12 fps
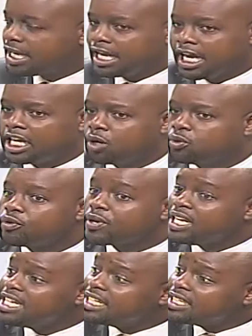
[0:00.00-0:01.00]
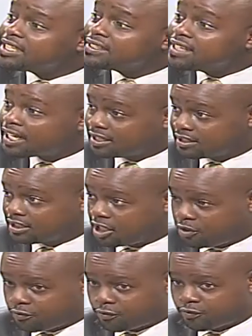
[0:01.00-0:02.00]
And I would really understand
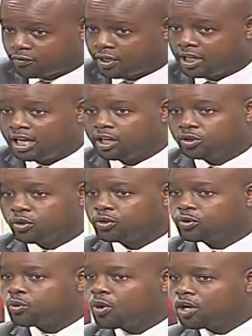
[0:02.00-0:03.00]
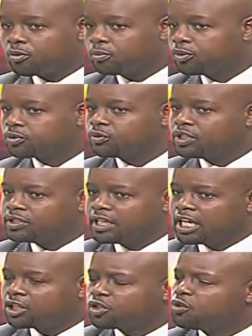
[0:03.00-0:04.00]
if those who are opposed to this
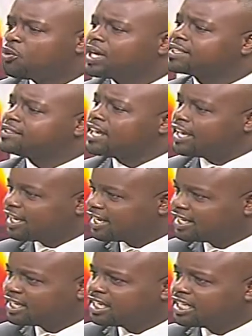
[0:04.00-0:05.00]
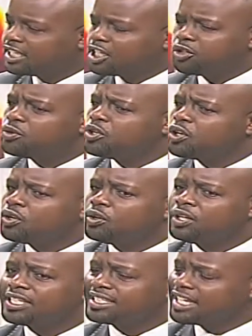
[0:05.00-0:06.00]
election were saying that, you know,
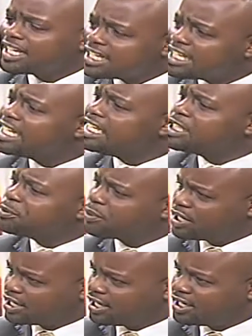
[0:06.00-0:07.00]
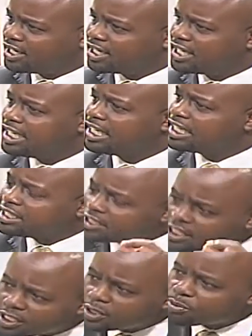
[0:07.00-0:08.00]
technically speaking,
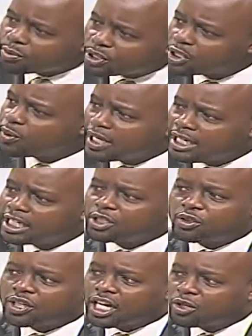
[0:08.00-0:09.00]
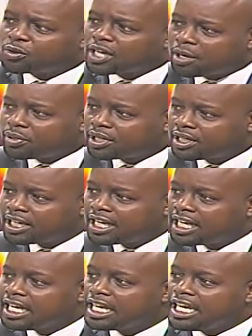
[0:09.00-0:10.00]
this particular election cannot happen
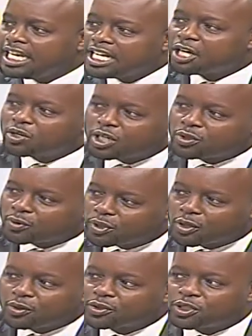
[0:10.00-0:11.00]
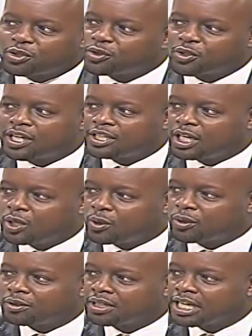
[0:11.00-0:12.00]
in accordance with the Constitution and the law.
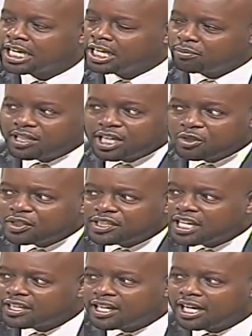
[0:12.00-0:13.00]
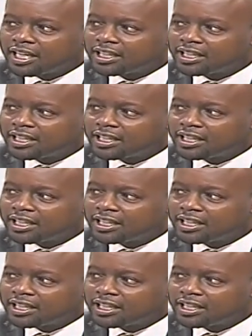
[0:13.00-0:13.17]
But they're not saying that.